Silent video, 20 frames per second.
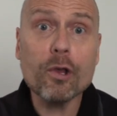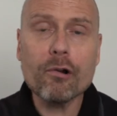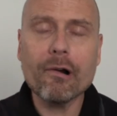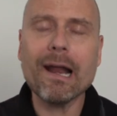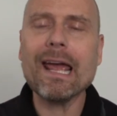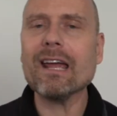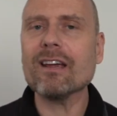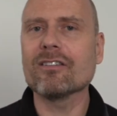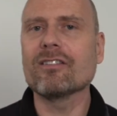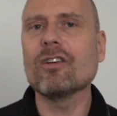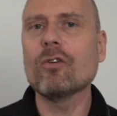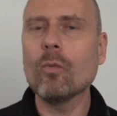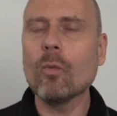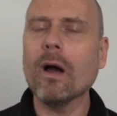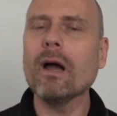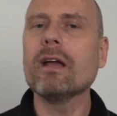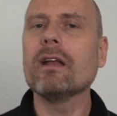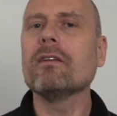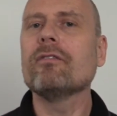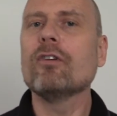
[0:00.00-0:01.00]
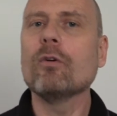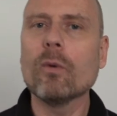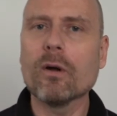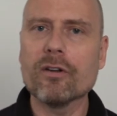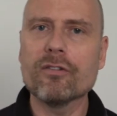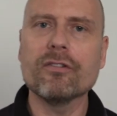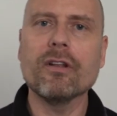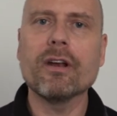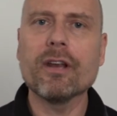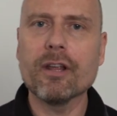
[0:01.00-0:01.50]
you're acting white if you want
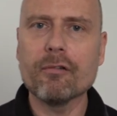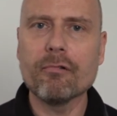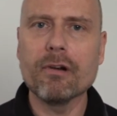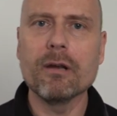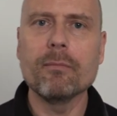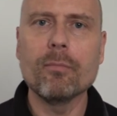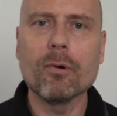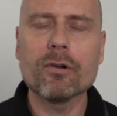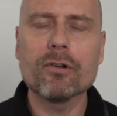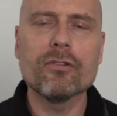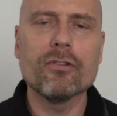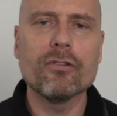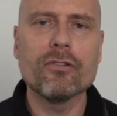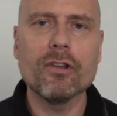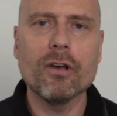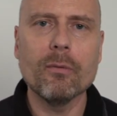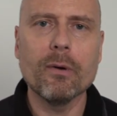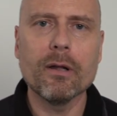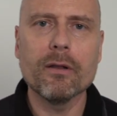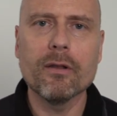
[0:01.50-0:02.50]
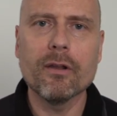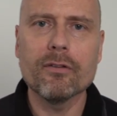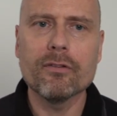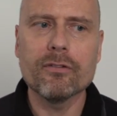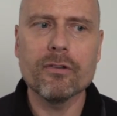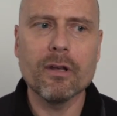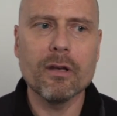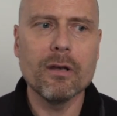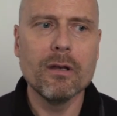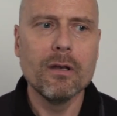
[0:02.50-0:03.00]
to study and read books and so on,
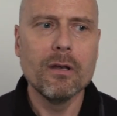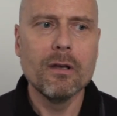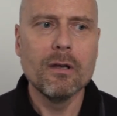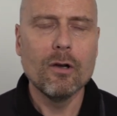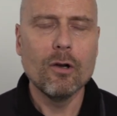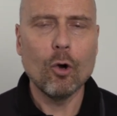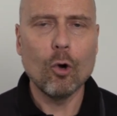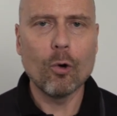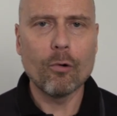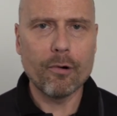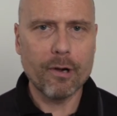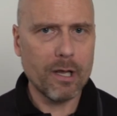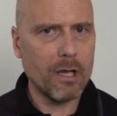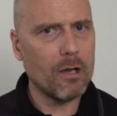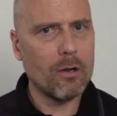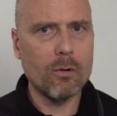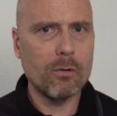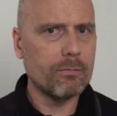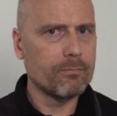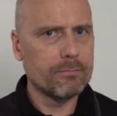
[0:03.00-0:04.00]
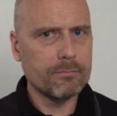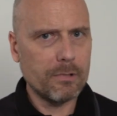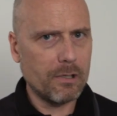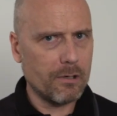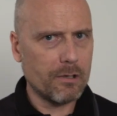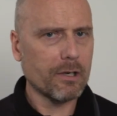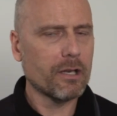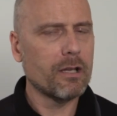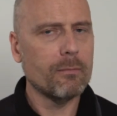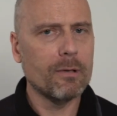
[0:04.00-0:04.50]
this Oreo
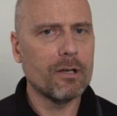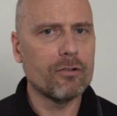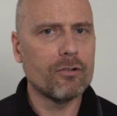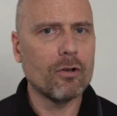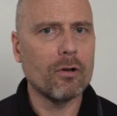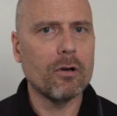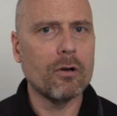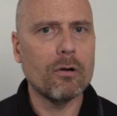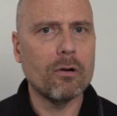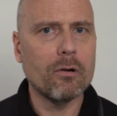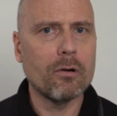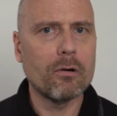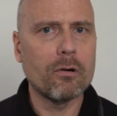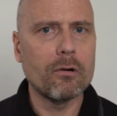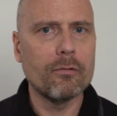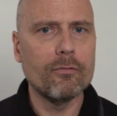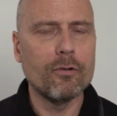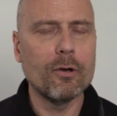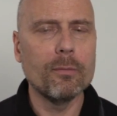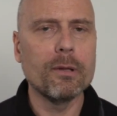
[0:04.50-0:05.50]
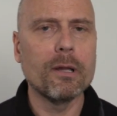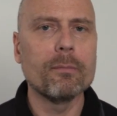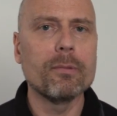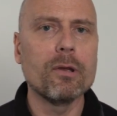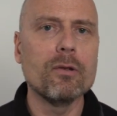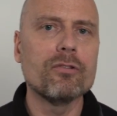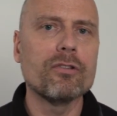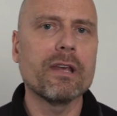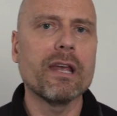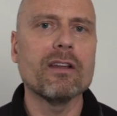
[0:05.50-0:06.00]
argument or verbal
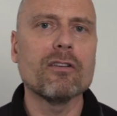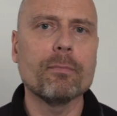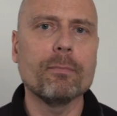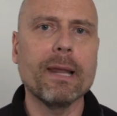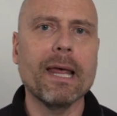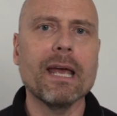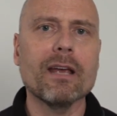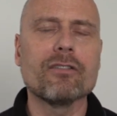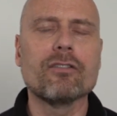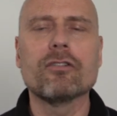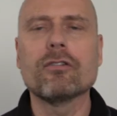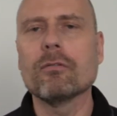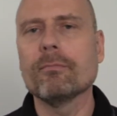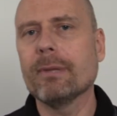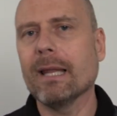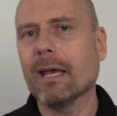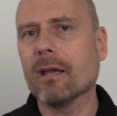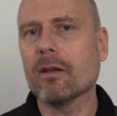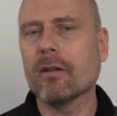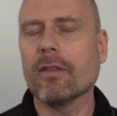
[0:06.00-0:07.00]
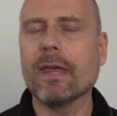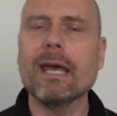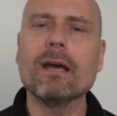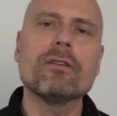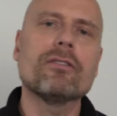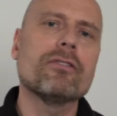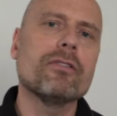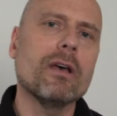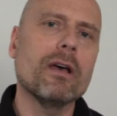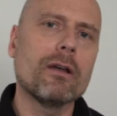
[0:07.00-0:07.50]
abuse against blacks, that you're black on the
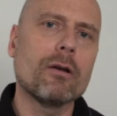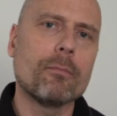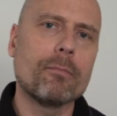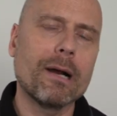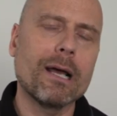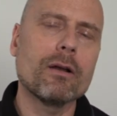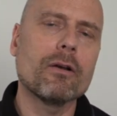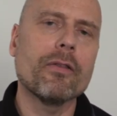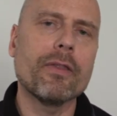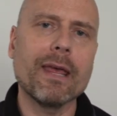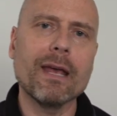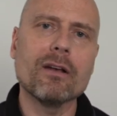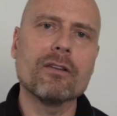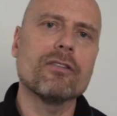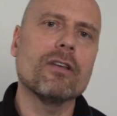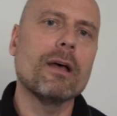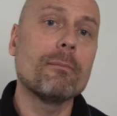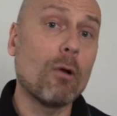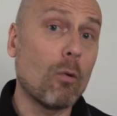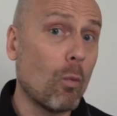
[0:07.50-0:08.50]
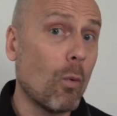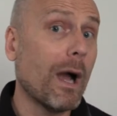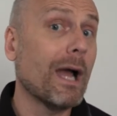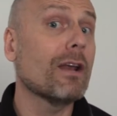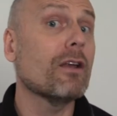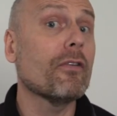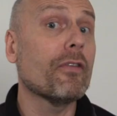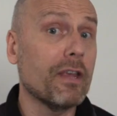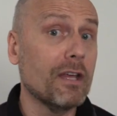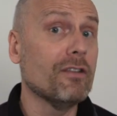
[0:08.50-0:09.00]
outside or brown on the outside, but
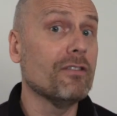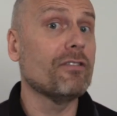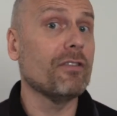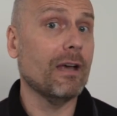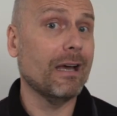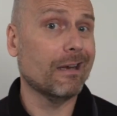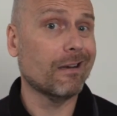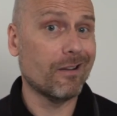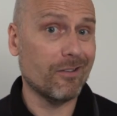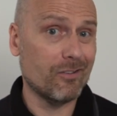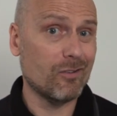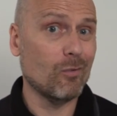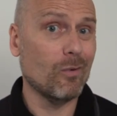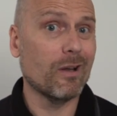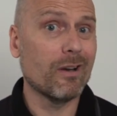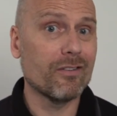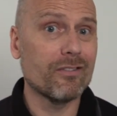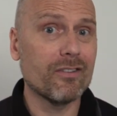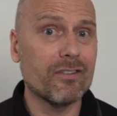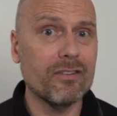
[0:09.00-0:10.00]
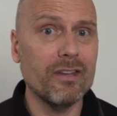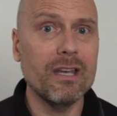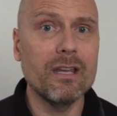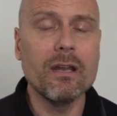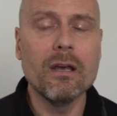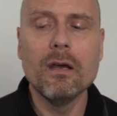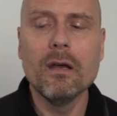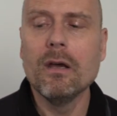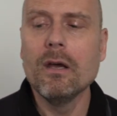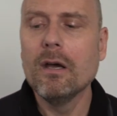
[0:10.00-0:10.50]
white on the inside because you want to succeed.